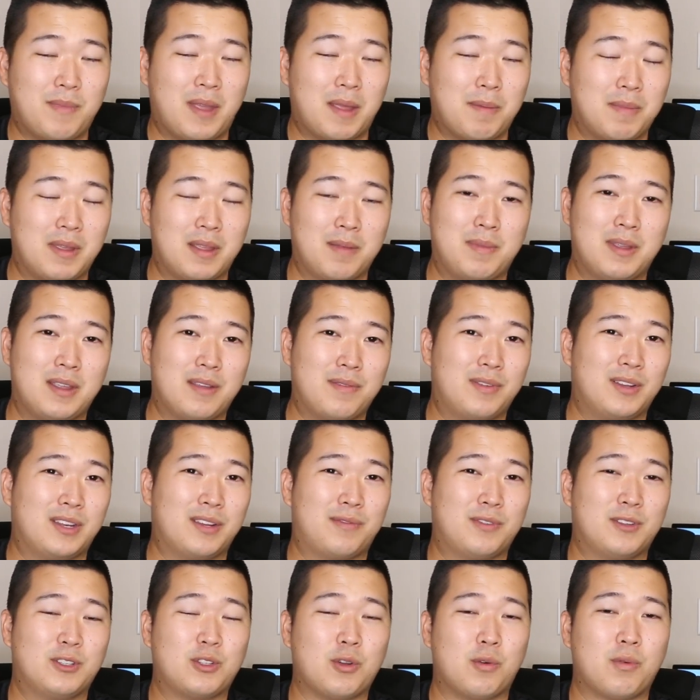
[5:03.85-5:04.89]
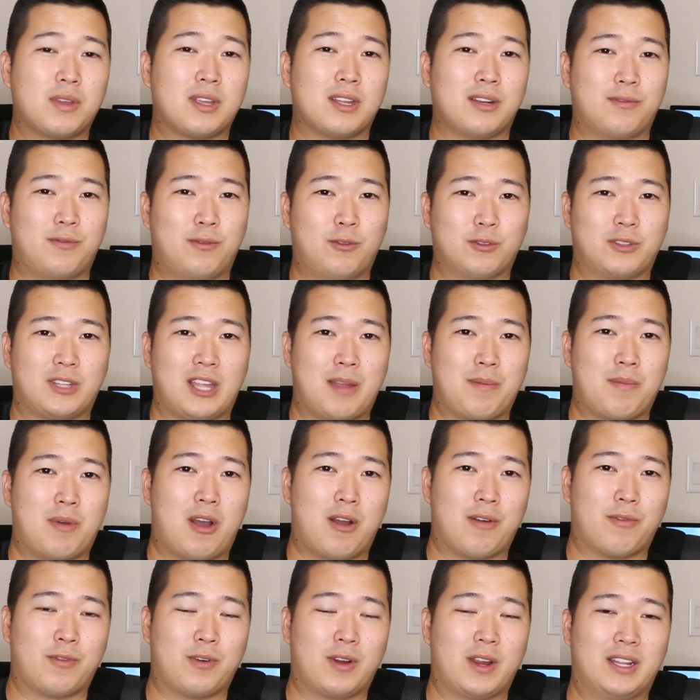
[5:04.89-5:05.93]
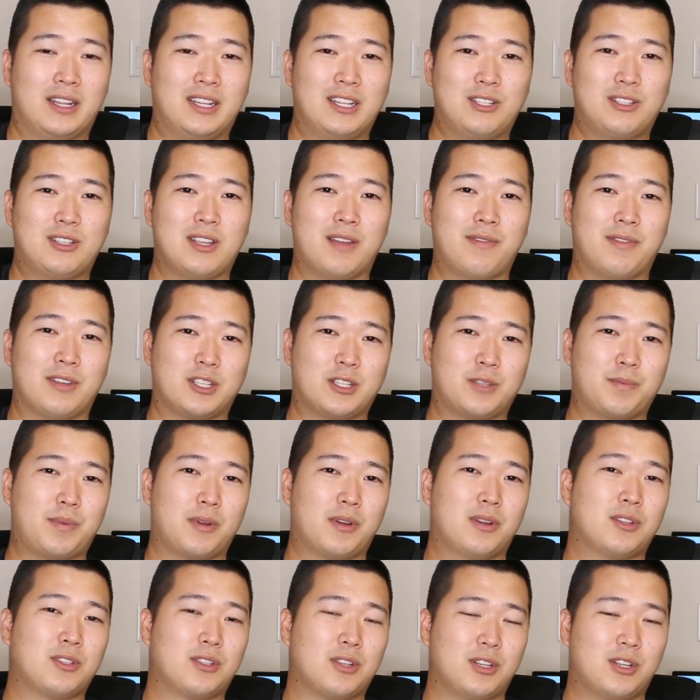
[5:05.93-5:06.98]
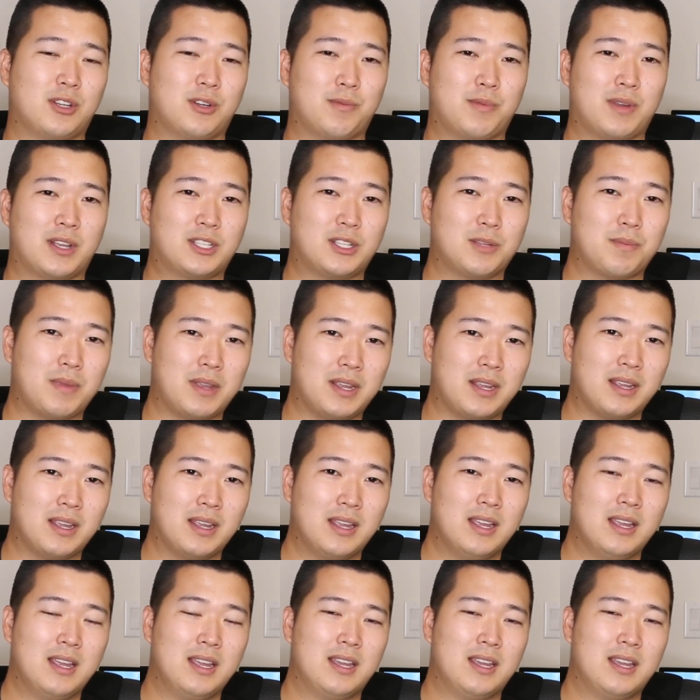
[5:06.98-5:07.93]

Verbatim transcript: And maybe even if you don't get a full-time offer, at least you have experience on your resume